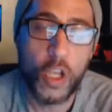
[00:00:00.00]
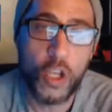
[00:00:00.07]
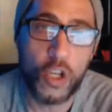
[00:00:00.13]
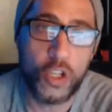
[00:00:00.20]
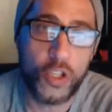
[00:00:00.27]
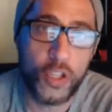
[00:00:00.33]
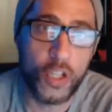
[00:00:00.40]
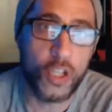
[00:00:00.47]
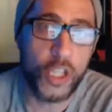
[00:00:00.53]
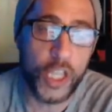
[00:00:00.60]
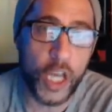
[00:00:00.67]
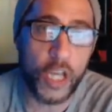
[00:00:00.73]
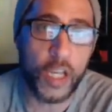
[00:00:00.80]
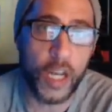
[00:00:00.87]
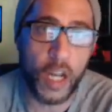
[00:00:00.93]
You're still
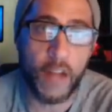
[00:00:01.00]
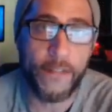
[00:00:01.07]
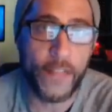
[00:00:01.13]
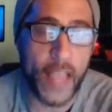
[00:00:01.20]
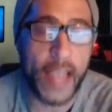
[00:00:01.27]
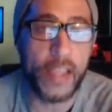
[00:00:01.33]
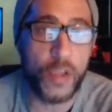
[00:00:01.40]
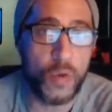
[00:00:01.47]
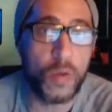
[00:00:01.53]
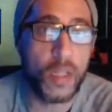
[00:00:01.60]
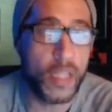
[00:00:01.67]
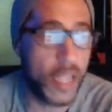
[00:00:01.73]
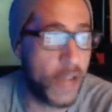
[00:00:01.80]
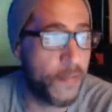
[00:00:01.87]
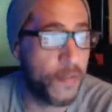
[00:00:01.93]
young enough that you
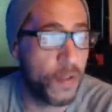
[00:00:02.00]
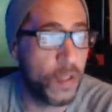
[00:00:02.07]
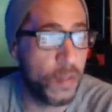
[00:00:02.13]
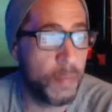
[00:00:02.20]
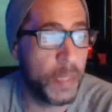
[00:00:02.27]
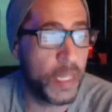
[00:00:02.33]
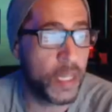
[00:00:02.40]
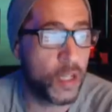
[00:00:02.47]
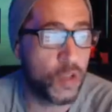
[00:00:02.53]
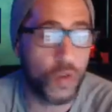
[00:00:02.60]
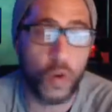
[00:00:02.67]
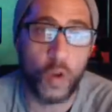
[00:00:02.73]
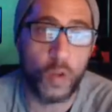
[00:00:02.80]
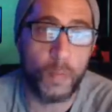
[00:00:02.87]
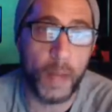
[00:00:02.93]
can definitely be
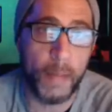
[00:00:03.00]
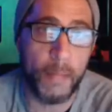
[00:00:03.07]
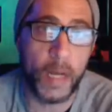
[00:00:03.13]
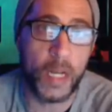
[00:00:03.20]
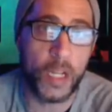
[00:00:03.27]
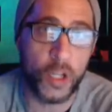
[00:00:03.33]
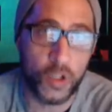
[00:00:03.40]
controlled by money.